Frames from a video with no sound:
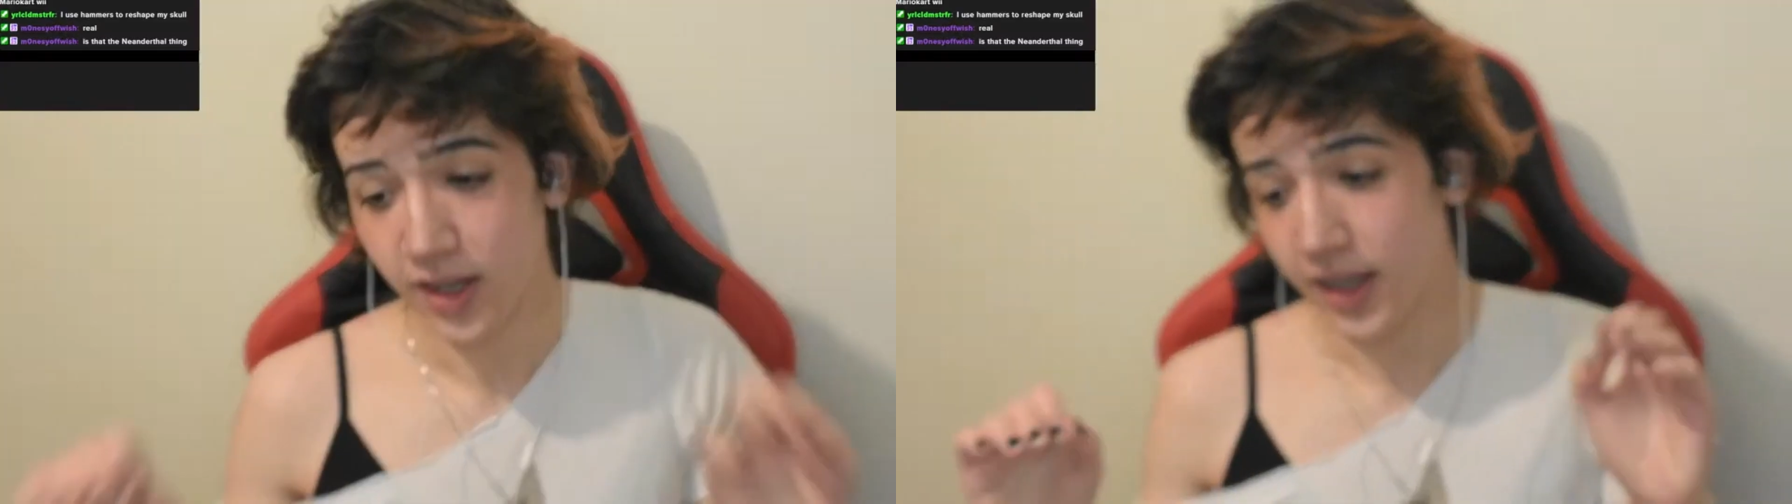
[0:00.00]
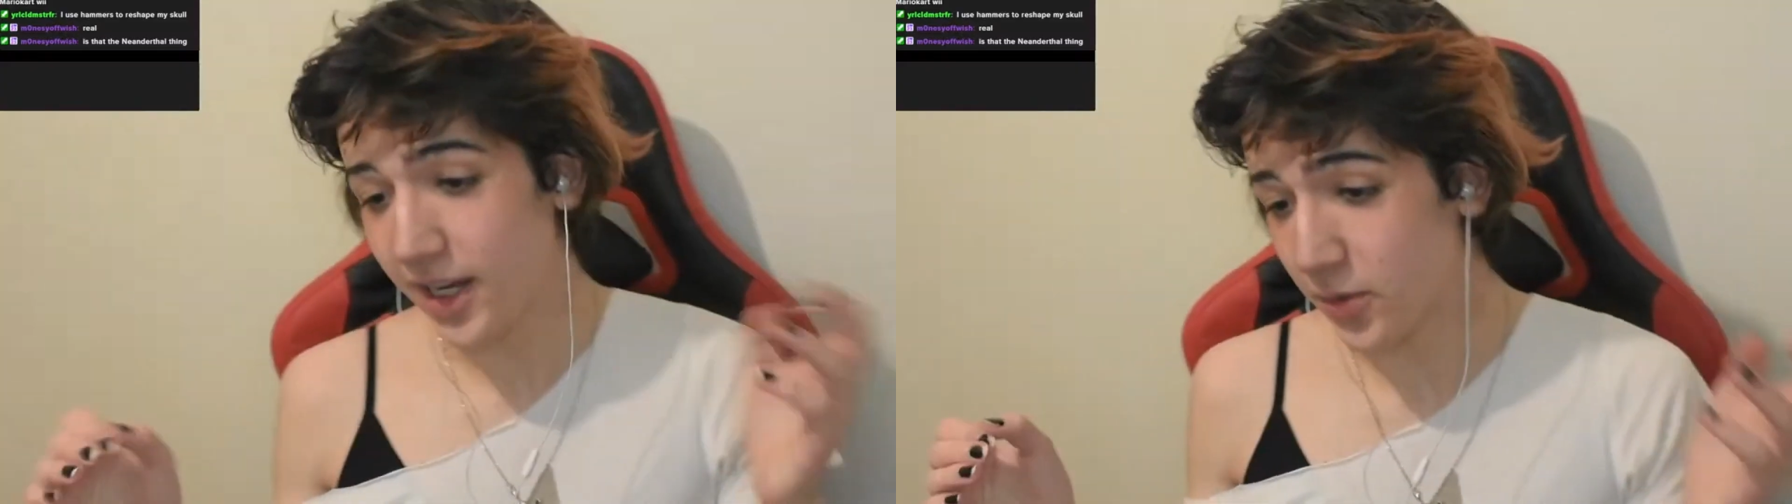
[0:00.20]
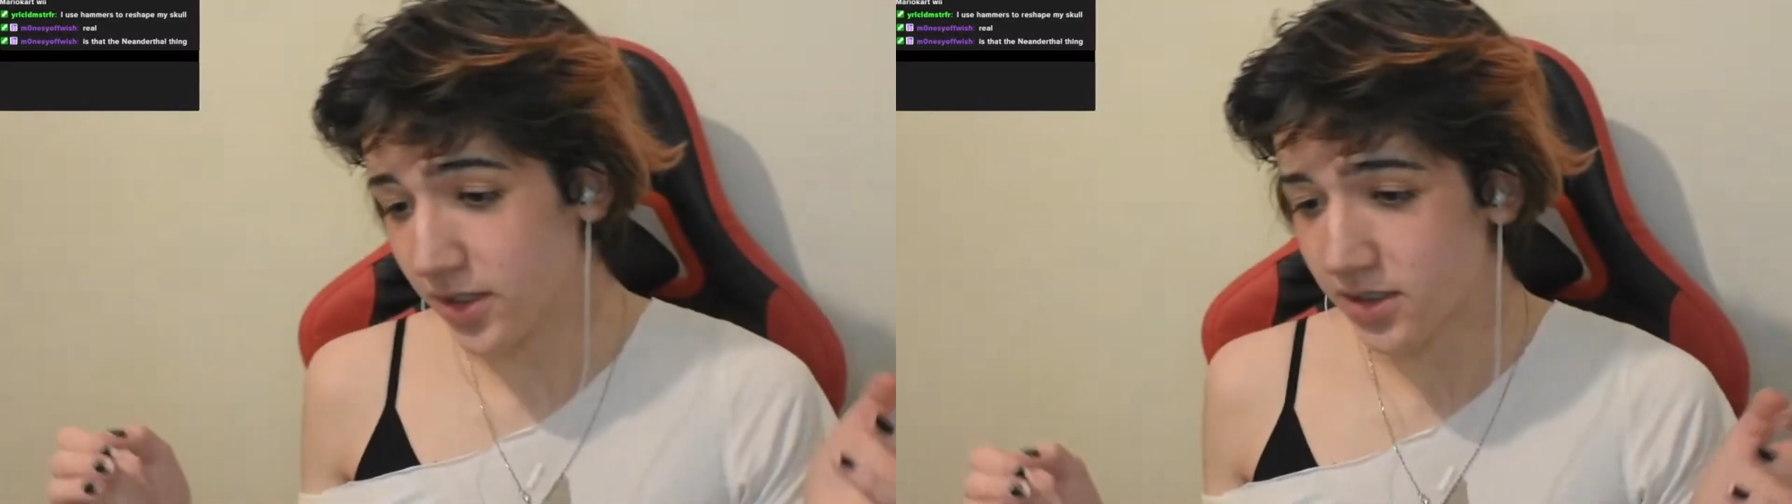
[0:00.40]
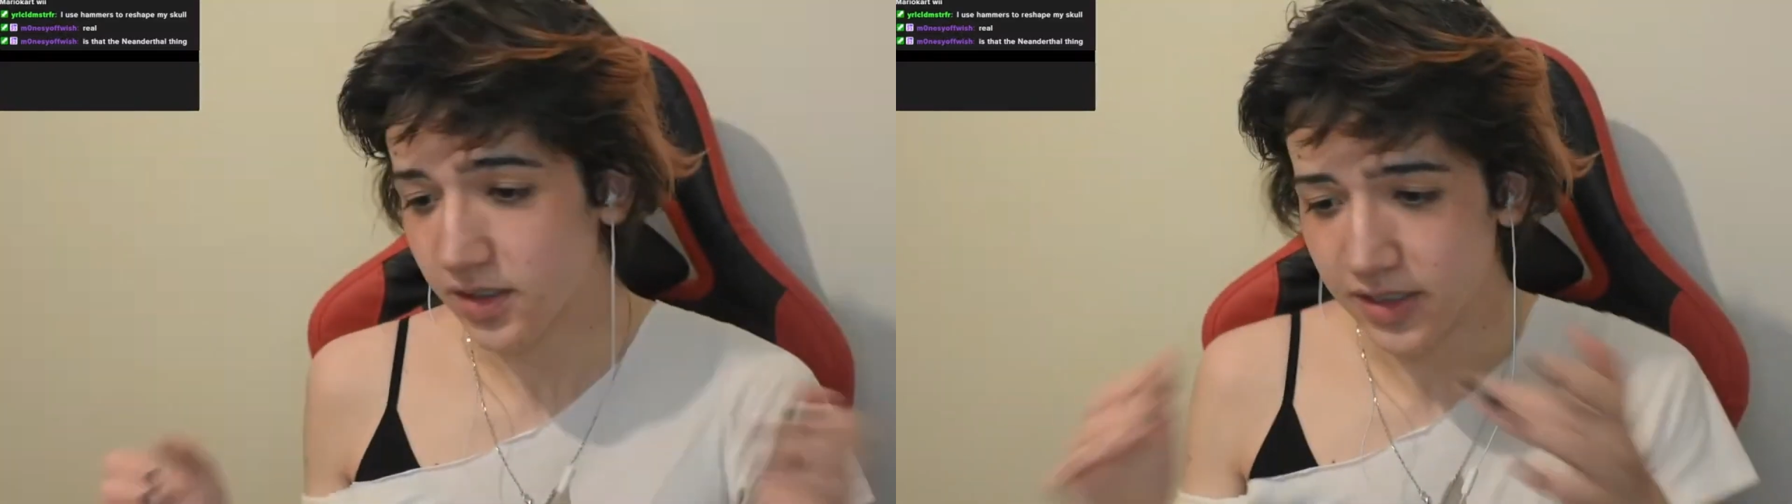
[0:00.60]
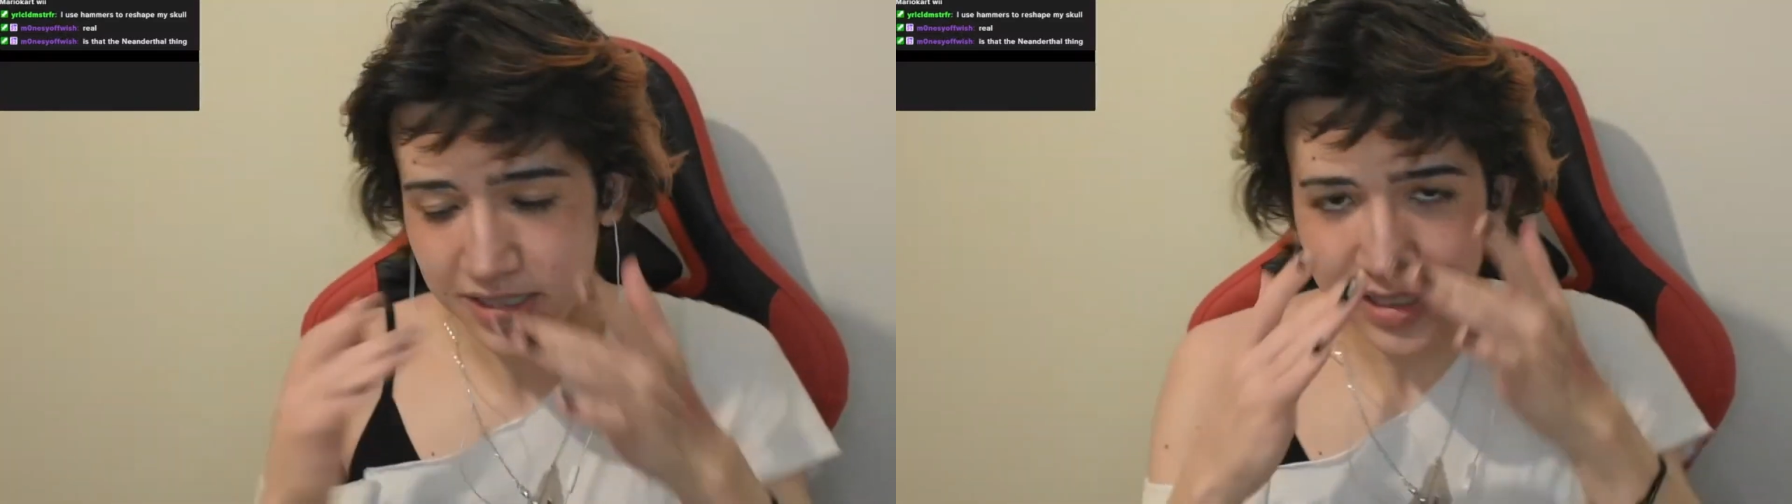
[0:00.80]
Anyways,
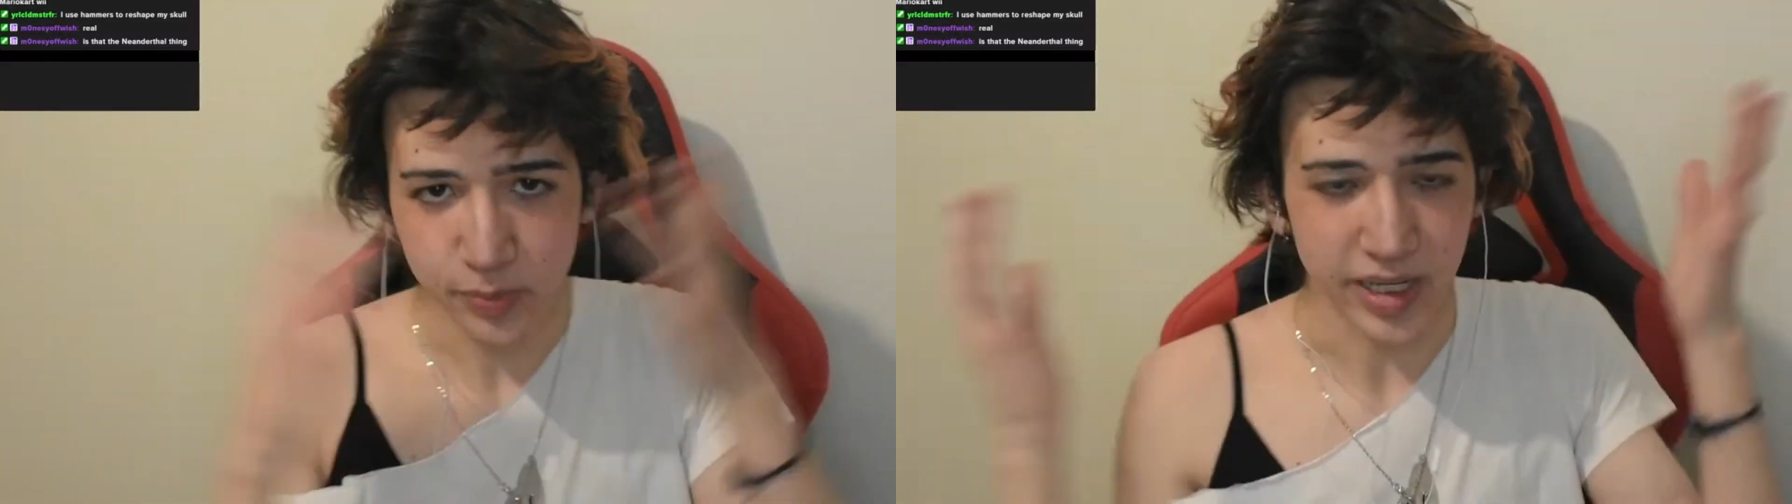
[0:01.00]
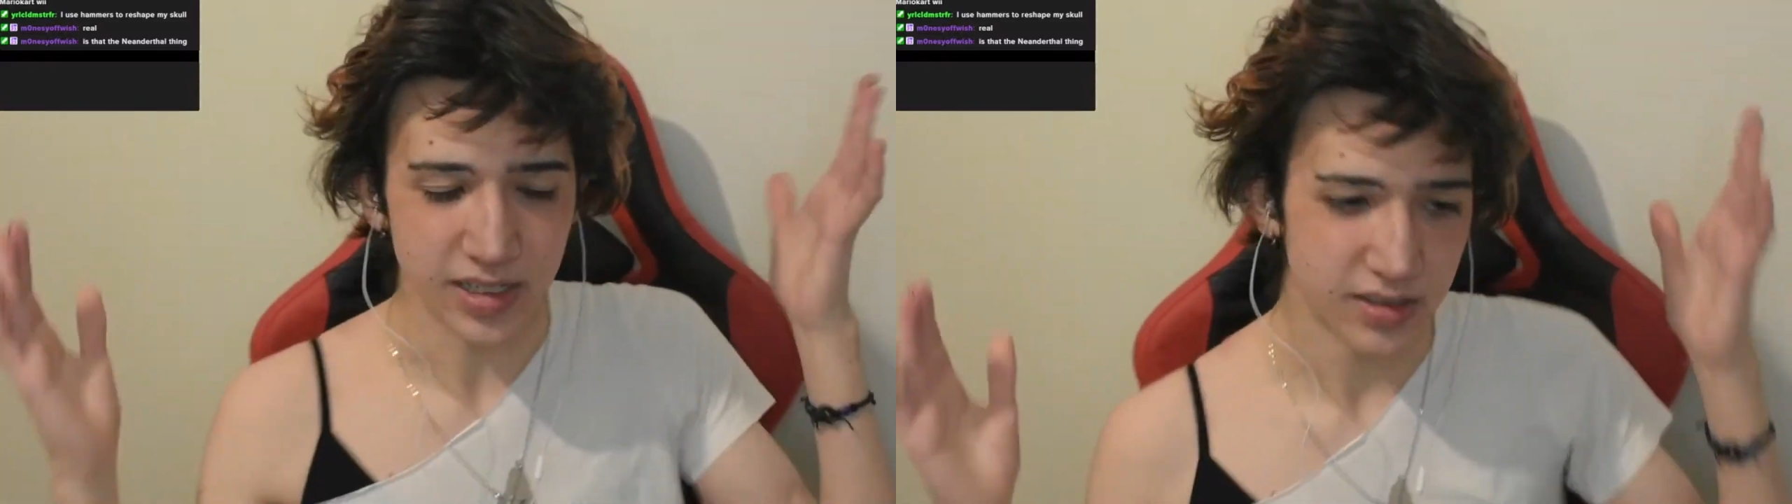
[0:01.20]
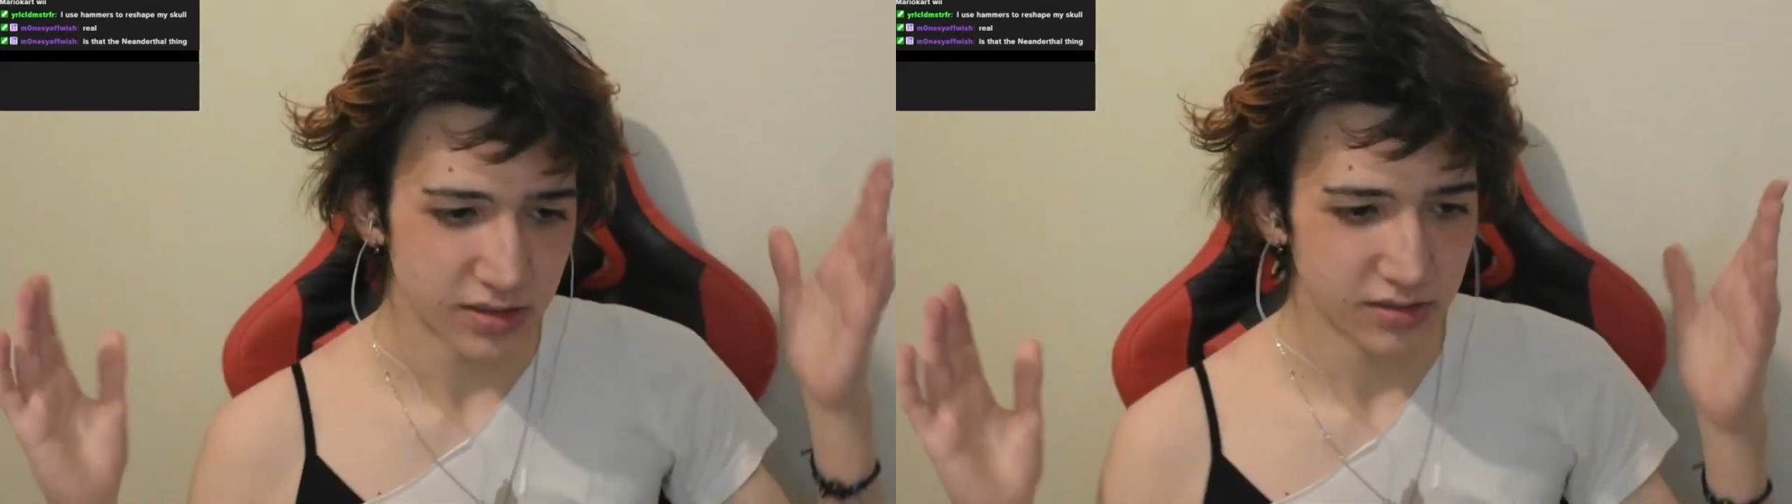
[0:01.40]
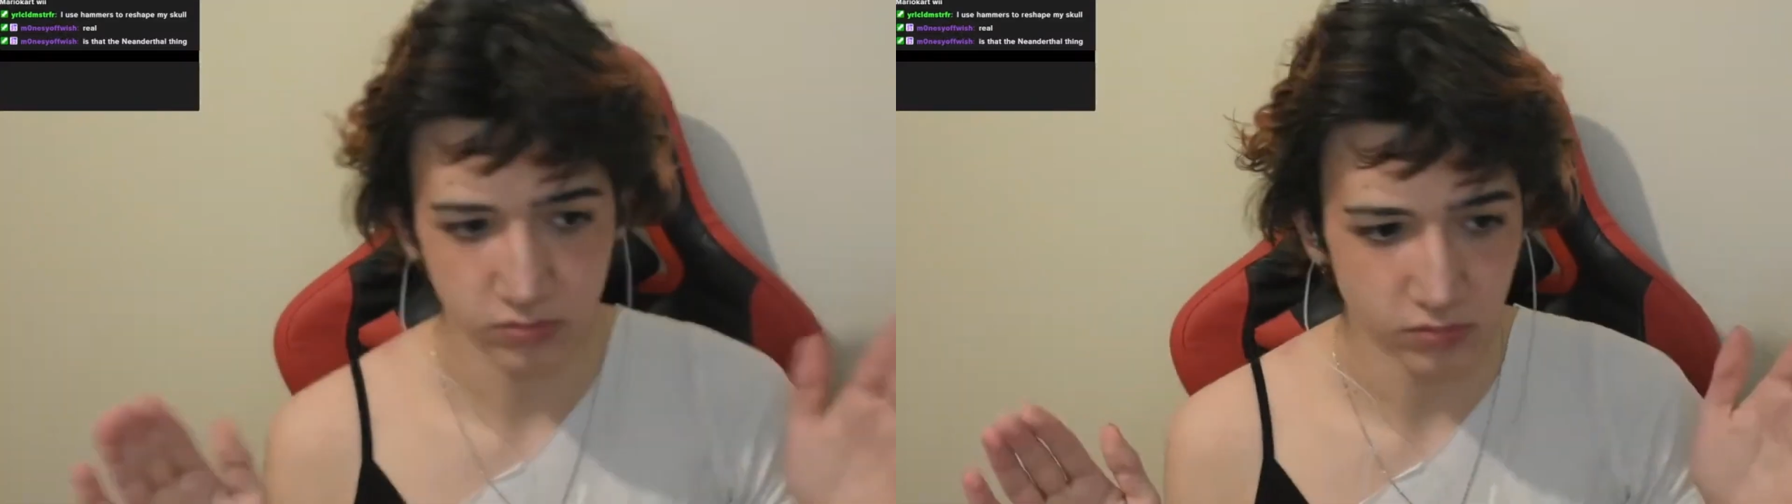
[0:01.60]
this is the base.